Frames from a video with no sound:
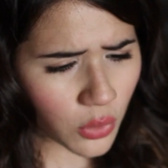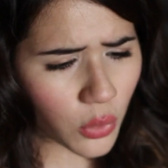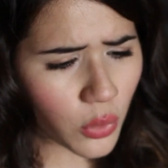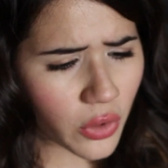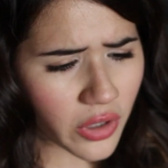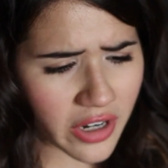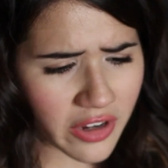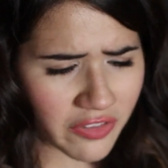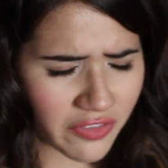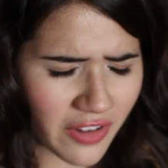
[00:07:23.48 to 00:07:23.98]

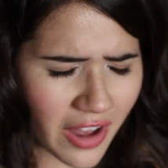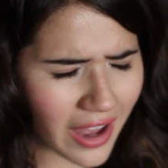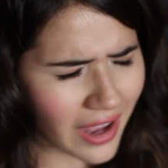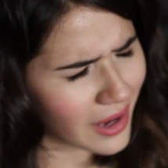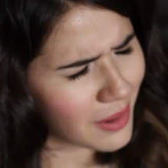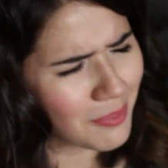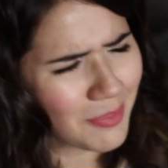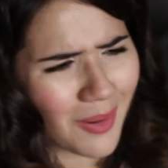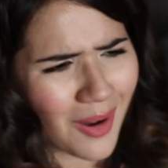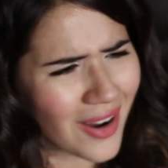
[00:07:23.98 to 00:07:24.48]
or if
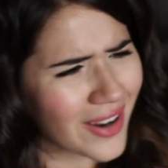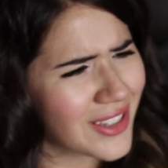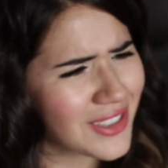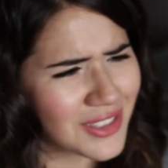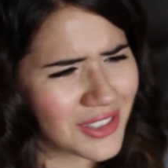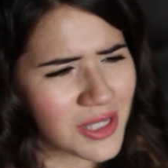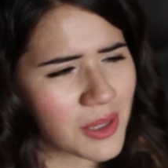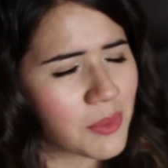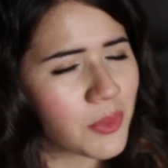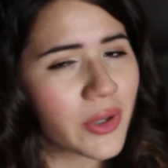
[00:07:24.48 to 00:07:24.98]
I bought
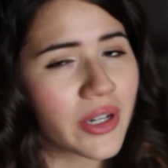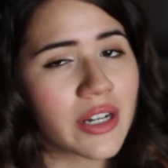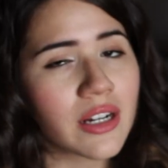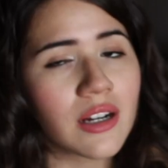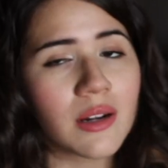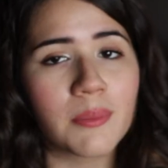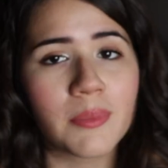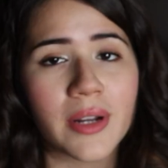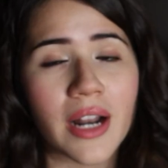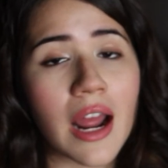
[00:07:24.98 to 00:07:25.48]
it
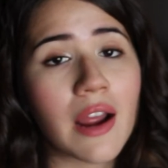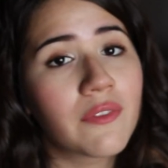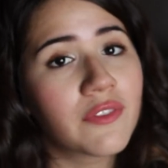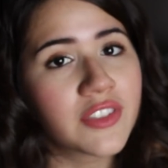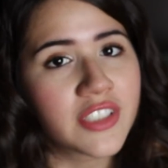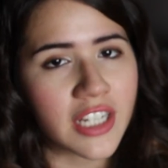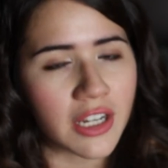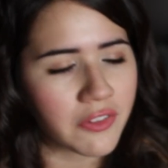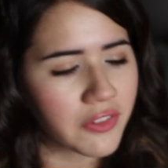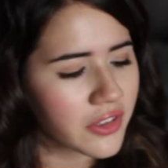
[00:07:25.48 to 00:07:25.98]
somewhere, but
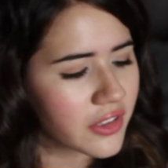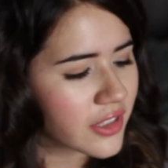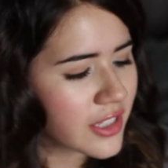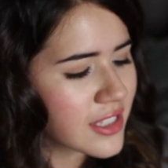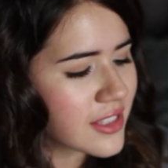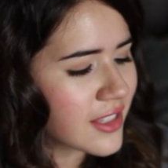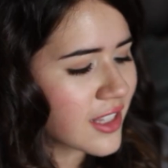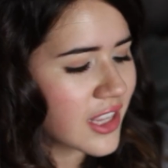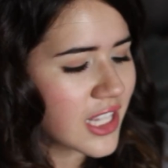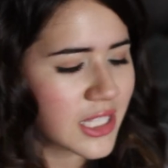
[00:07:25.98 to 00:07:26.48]
I've
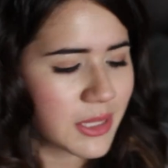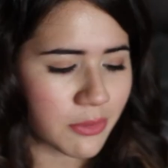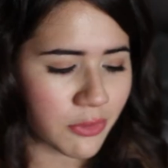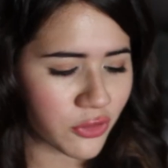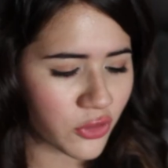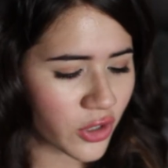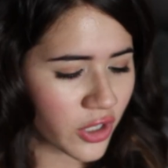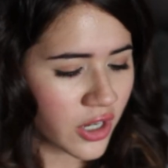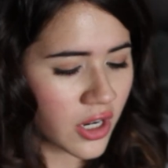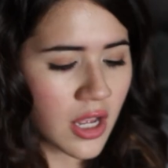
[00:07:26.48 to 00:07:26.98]
definitely seen this
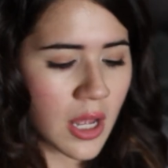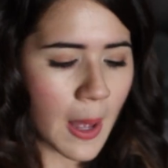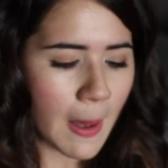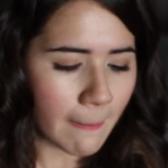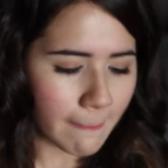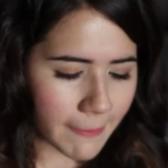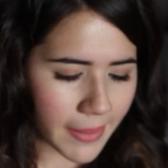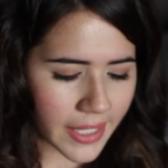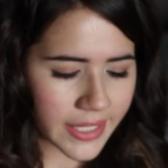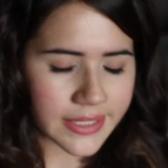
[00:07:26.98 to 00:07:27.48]
before.
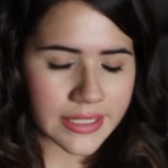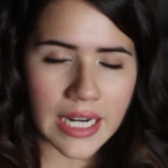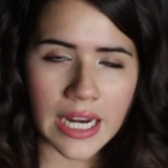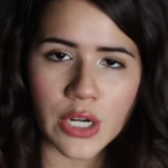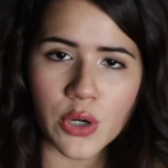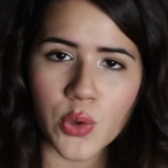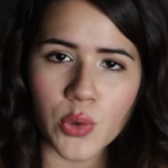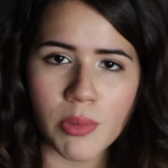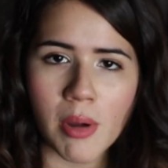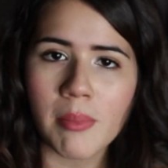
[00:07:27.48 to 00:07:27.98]
But
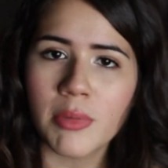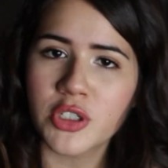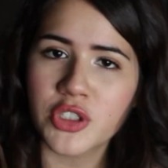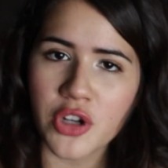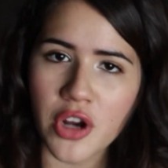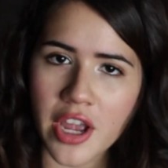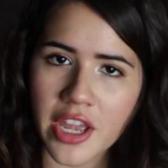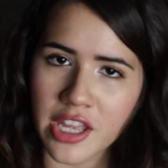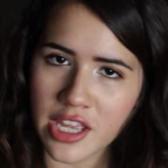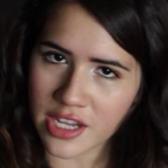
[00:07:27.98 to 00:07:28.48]
I don't remember
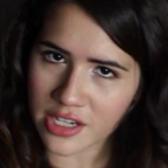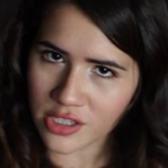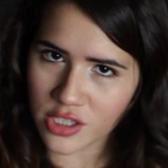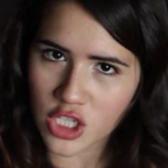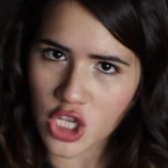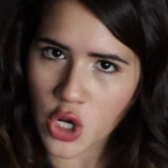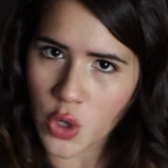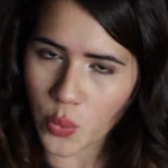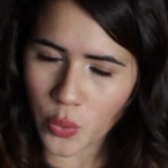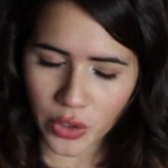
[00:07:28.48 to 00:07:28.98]
trying it,
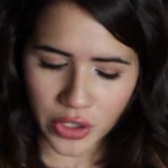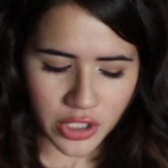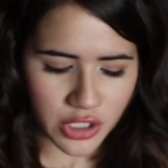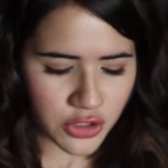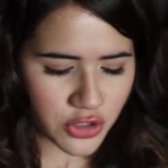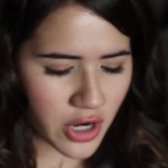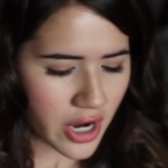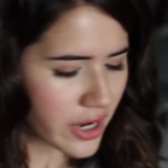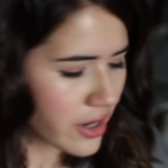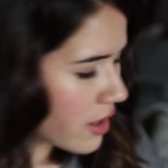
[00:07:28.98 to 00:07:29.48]
so we're
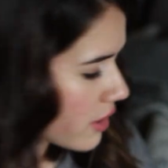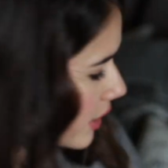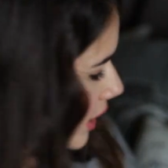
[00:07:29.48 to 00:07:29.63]
gonna try it